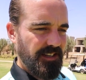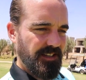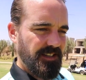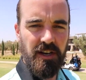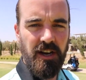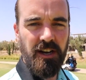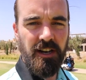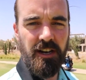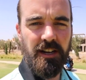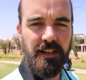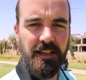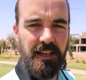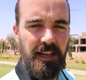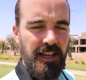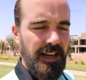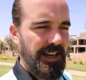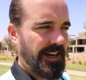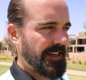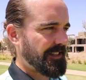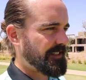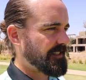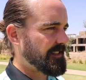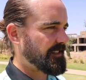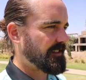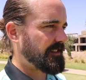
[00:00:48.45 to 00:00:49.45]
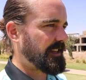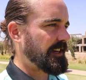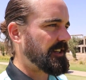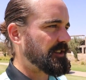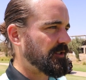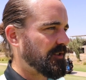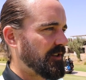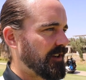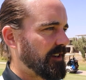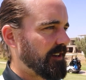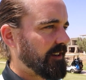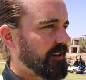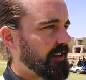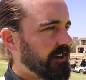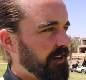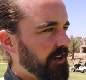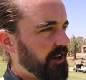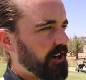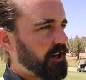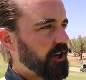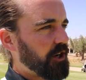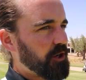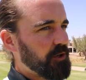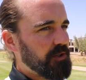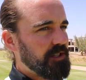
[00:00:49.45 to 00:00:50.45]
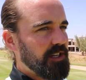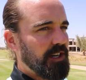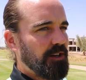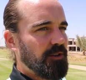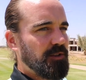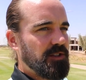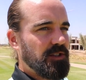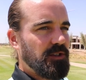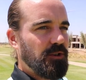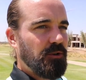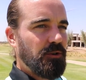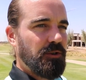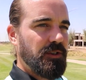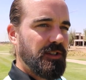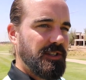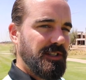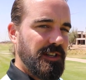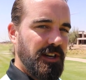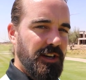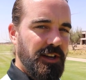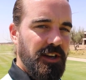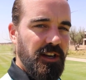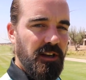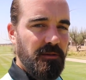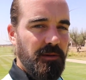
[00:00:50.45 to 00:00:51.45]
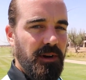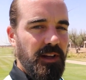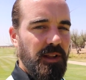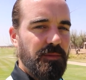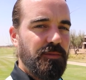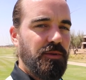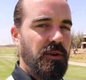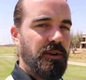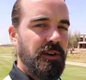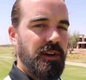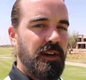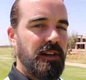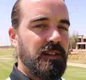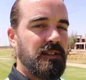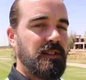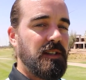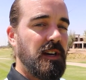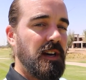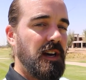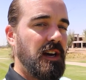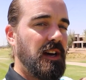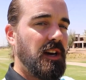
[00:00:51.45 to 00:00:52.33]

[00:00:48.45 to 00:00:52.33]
Unlucky lads. They're doing hotel tours, learning about the product,